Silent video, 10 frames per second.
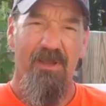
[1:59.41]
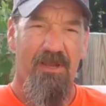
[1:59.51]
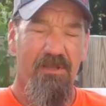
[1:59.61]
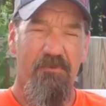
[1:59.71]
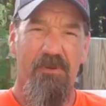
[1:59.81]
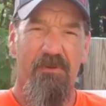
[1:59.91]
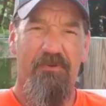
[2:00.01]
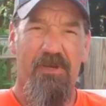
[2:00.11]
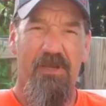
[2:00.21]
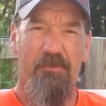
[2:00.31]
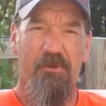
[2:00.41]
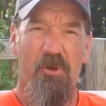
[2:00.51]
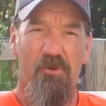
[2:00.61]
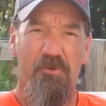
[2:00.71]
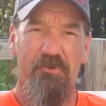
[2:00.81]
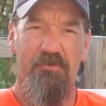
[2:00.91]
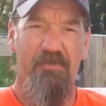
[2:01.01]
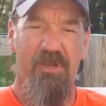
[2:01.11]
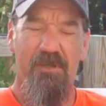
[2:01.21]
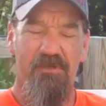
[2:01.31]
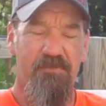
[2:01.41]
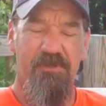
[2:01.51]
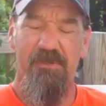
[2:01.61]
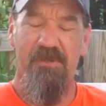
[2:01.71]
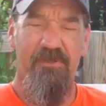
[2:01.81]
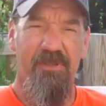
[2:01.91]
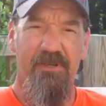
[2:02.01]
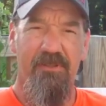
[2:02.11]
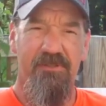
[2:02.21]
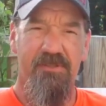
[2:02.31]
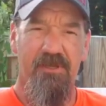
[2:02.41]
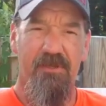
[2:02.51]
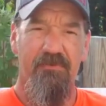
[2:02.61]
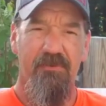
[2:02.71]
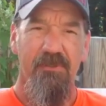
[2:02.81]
I didn't want to fight with cold management and all that other stuff.